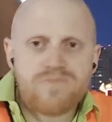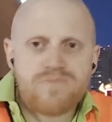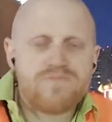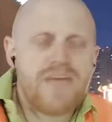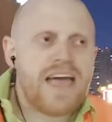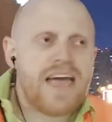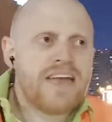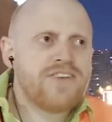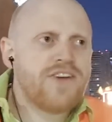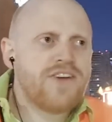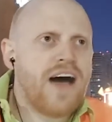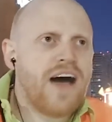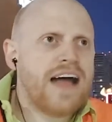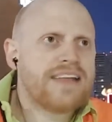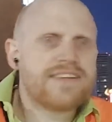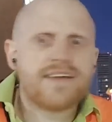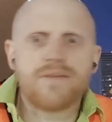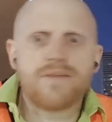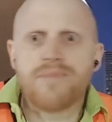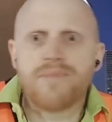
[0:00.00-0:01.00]
NDOT
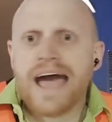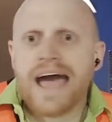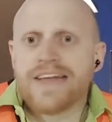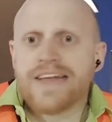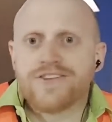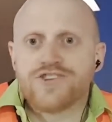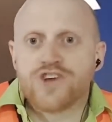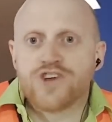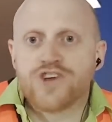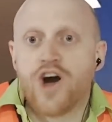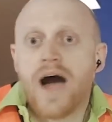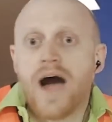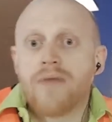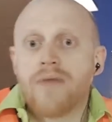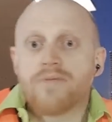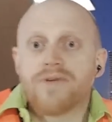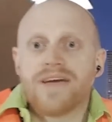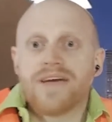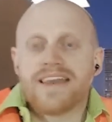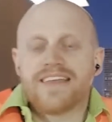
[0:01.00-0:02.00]
did a bad job
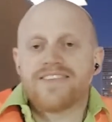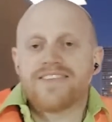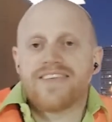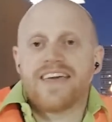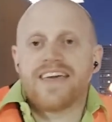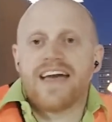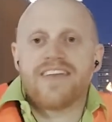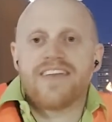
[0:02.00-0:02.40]
or anything.